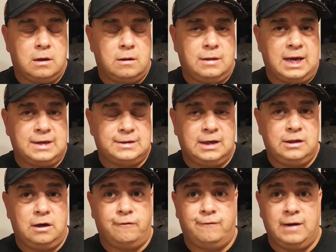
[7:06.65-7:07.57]
that
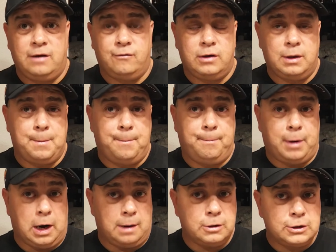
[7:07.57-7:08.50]
said their favorite
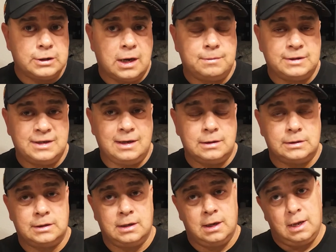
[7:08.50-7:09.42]
barbershop scents,